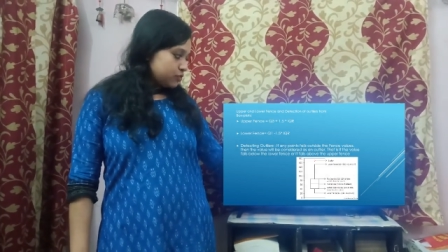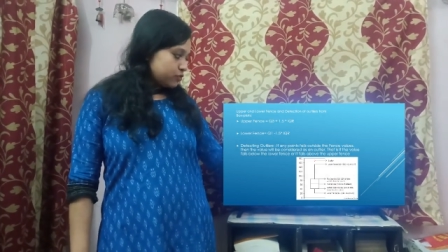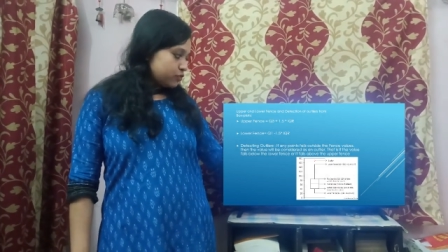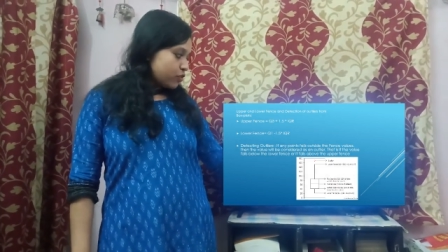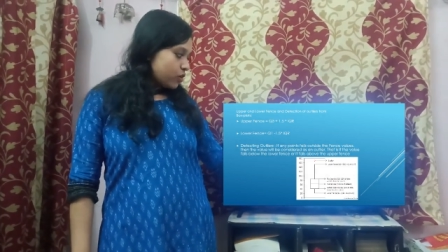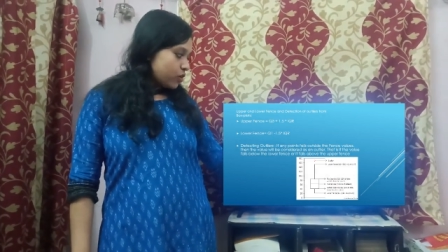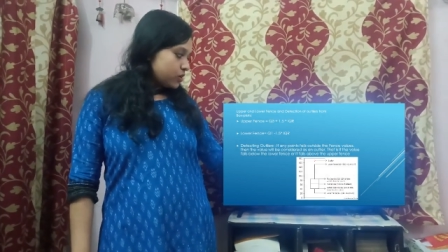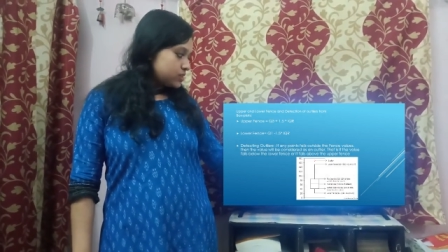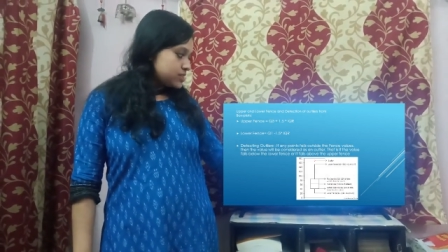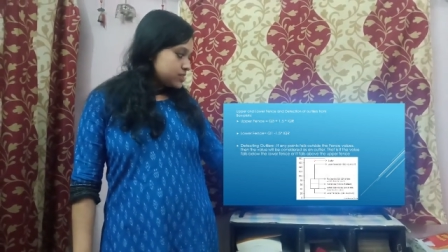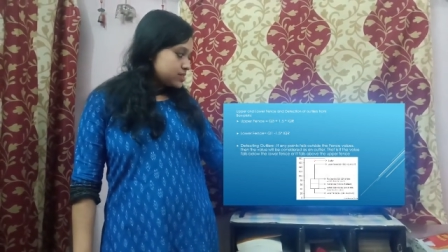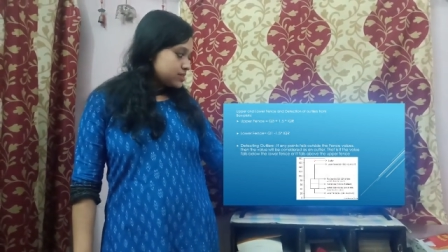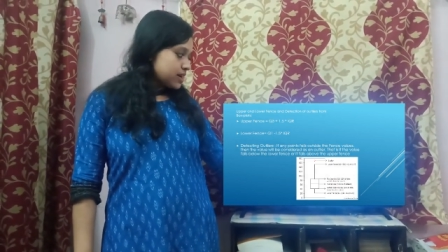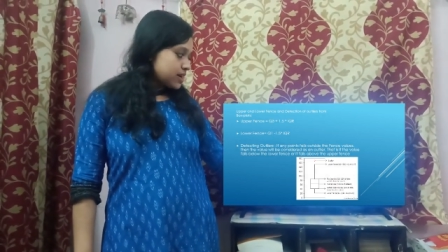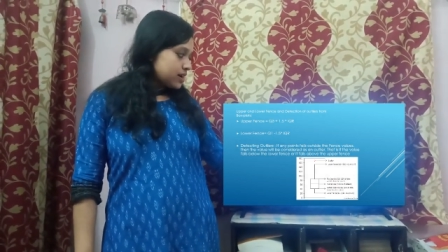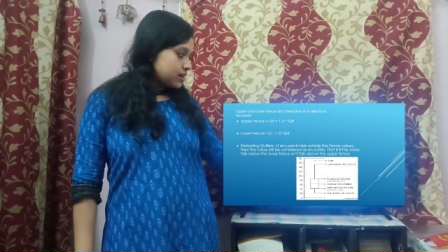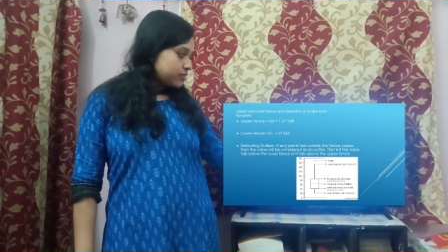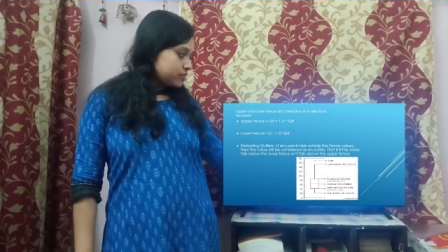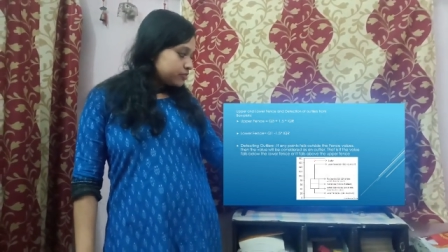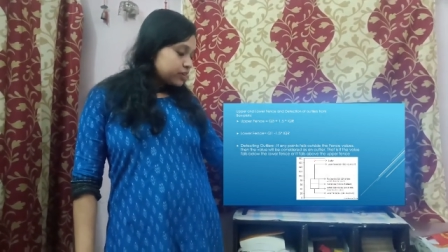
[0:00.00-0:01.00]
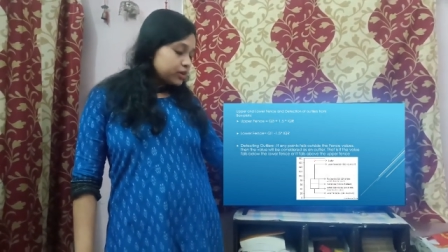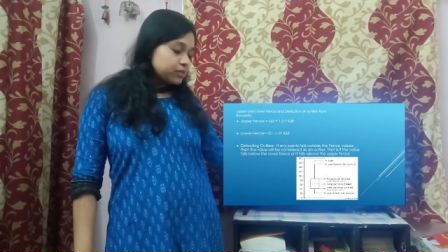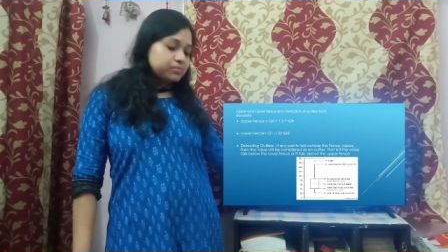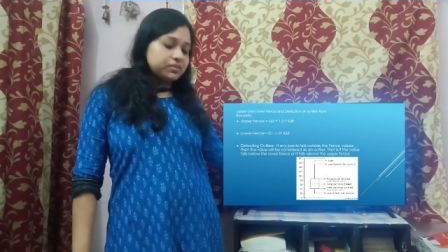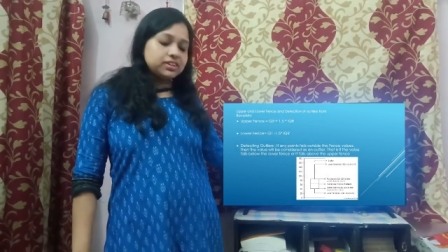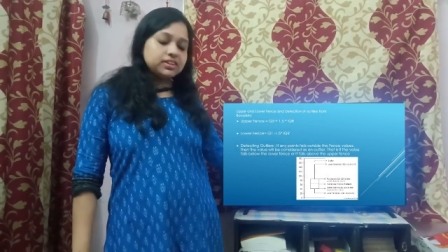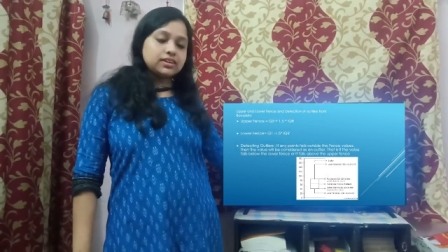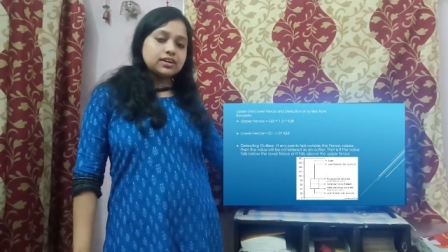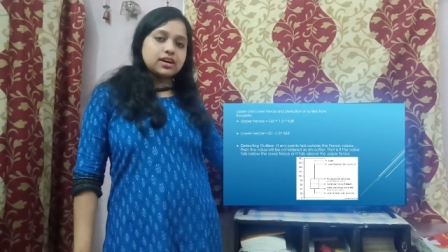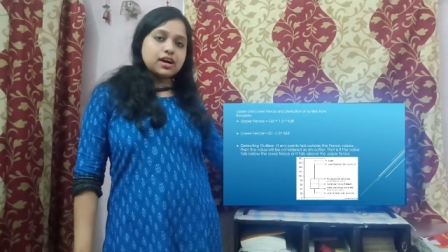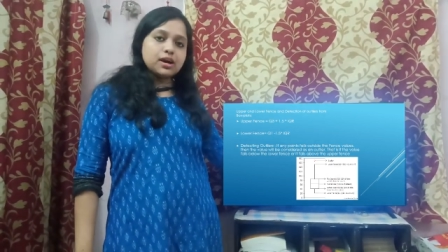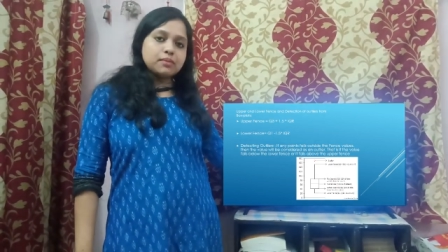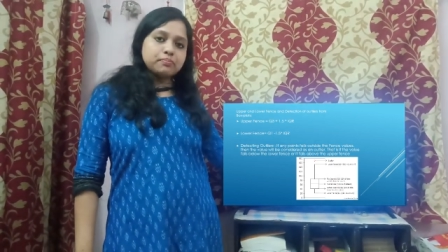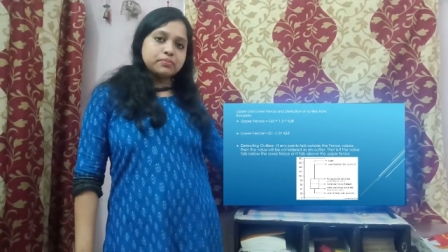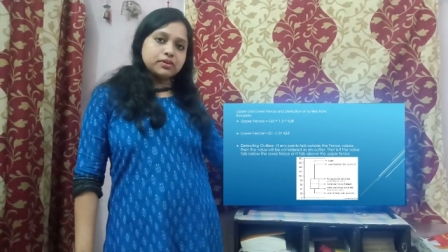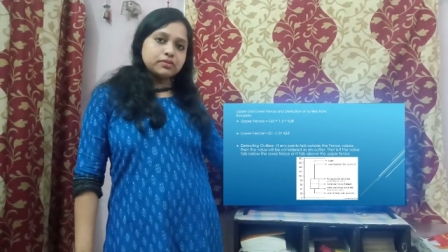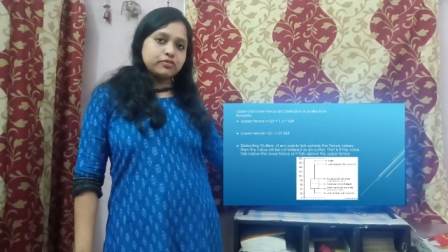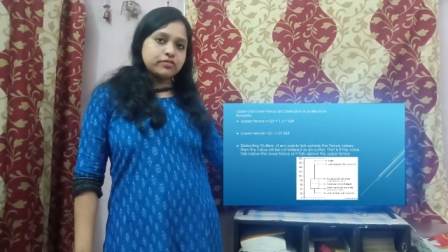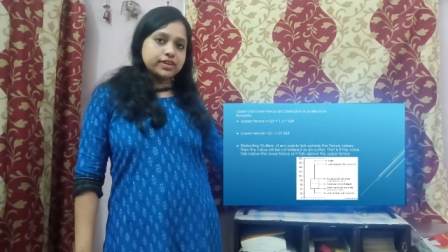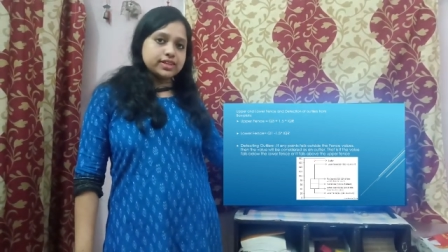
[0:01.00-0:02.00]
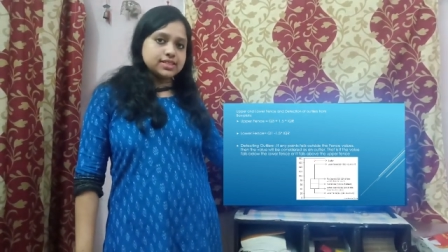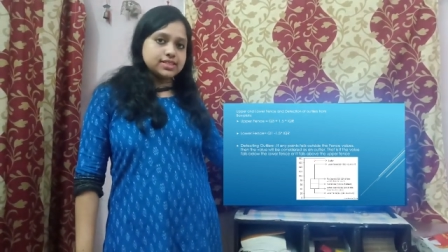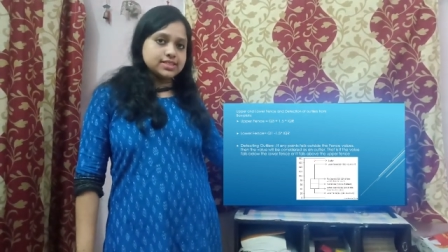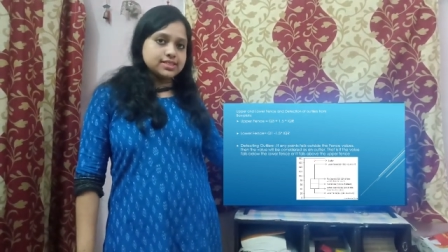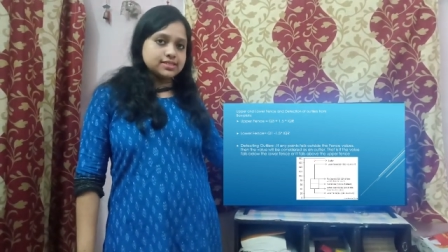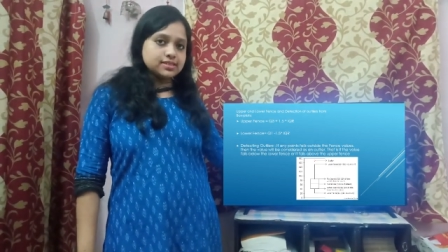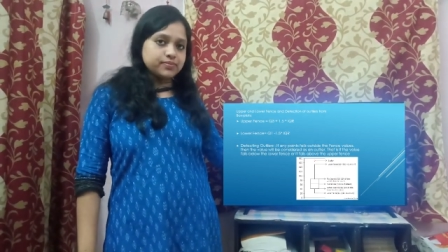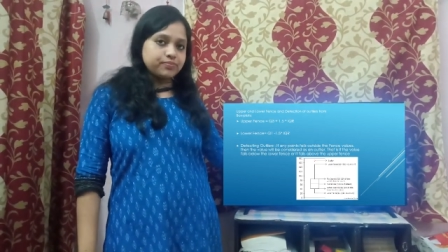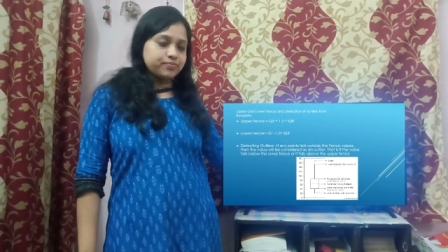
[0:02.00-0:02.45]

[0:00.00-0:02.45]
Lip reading: falls above the upper fence,